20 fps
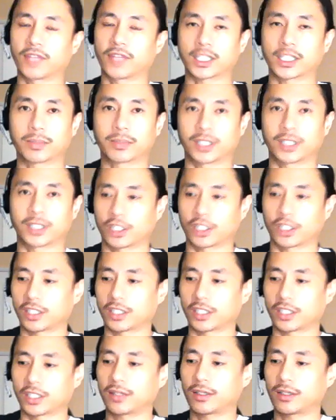
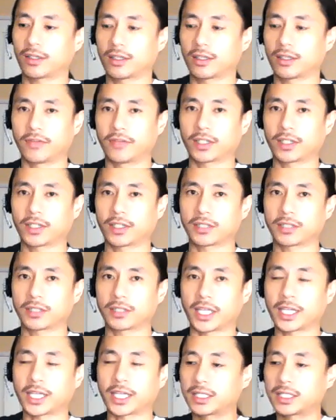position, fingers
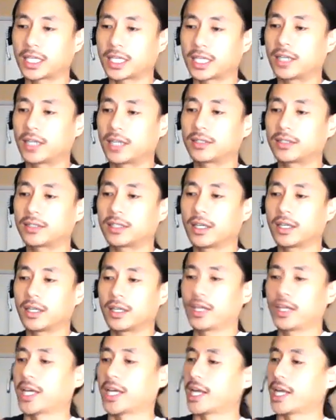hanging down,
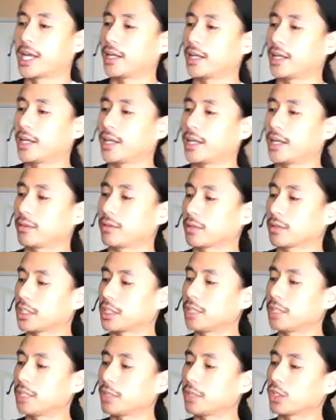and
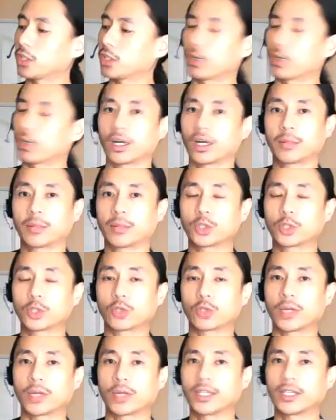keeping your arm
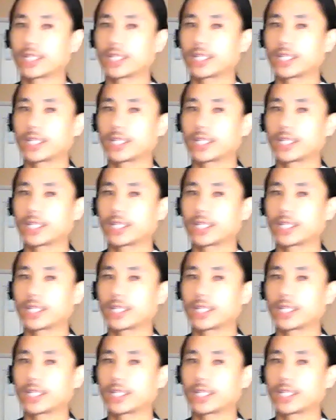straight.